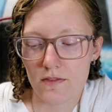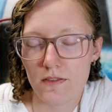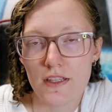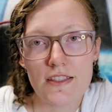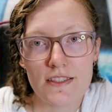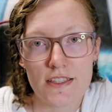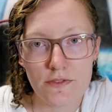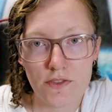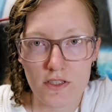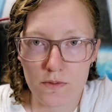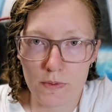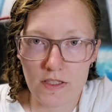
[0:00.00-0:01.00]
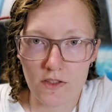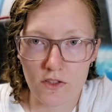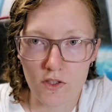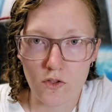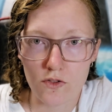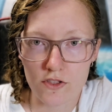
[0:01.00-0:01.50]
is different depending on the
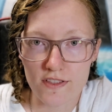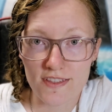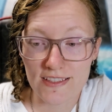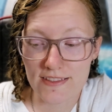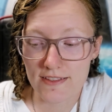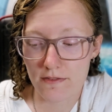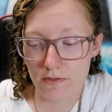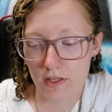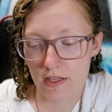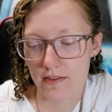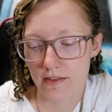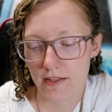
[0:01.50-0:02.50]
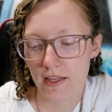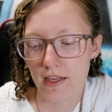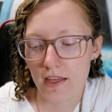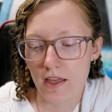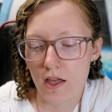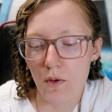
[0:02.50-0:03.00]
culture
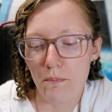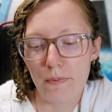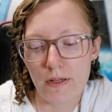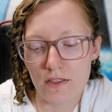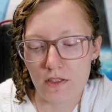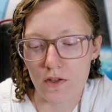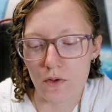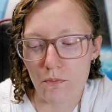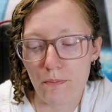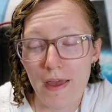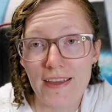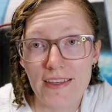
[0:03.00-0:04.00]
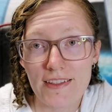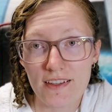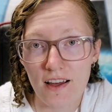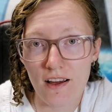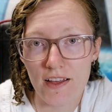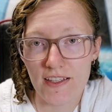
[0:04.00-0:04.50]
significantly, but begging
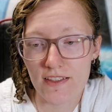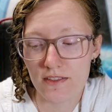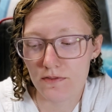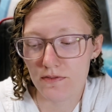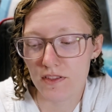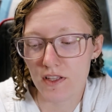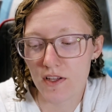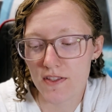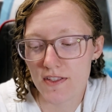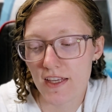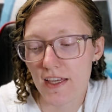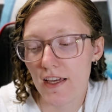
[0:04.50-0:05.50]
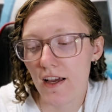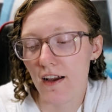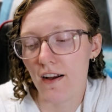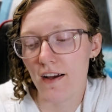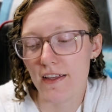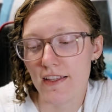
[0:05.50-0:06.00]
eyes, flirty
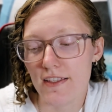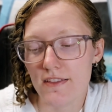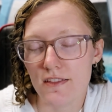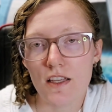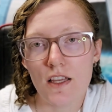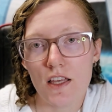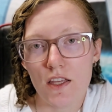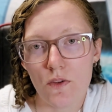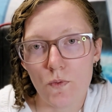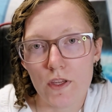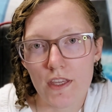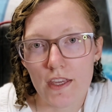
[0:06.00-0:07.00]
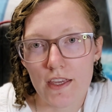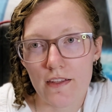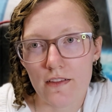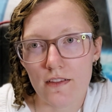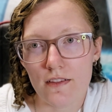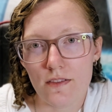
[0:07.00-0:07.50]
eyes, we
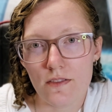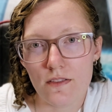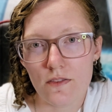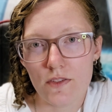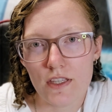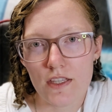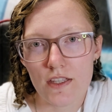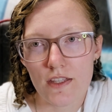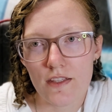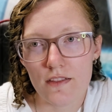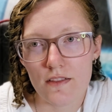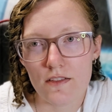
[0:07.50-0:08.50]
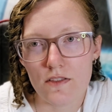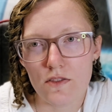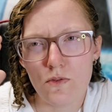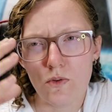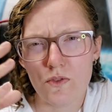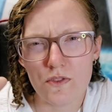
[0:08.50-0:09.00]
can
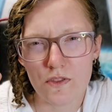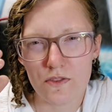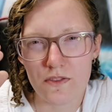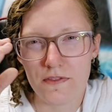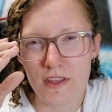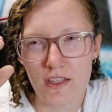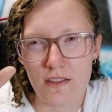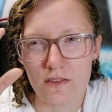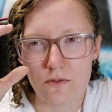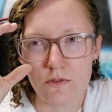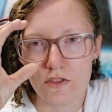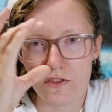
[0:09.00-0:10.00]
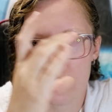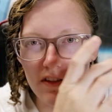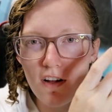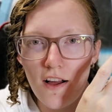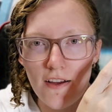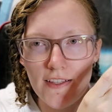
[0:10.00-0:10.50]
do all sorts of things with just our
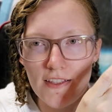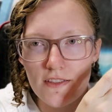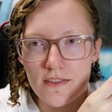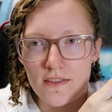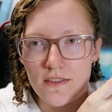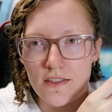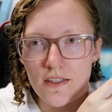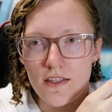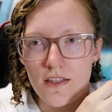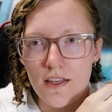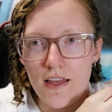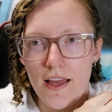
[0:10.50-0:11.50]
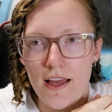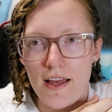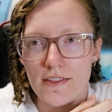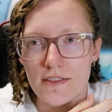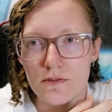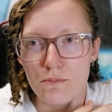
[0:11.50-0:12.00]
eyes,
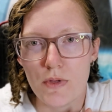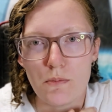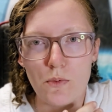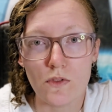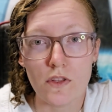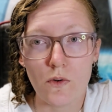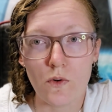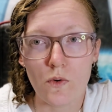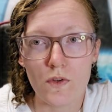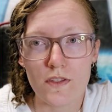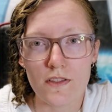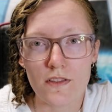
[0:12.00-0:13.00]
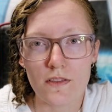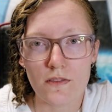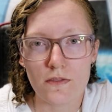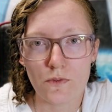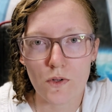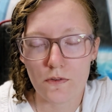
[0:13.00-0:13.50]
and people know what
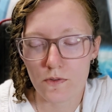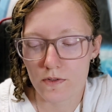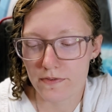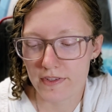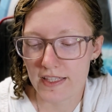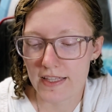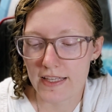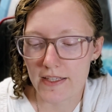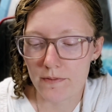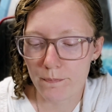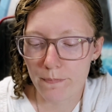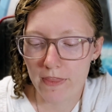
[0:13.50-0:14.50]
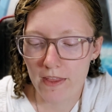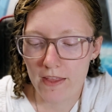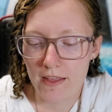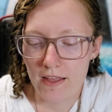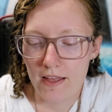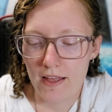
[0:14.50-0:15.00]
we're feeling.
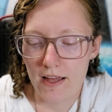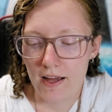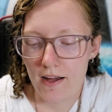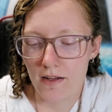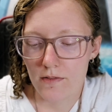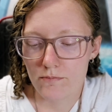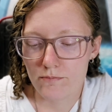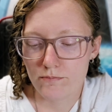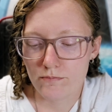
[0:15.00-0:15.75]
Our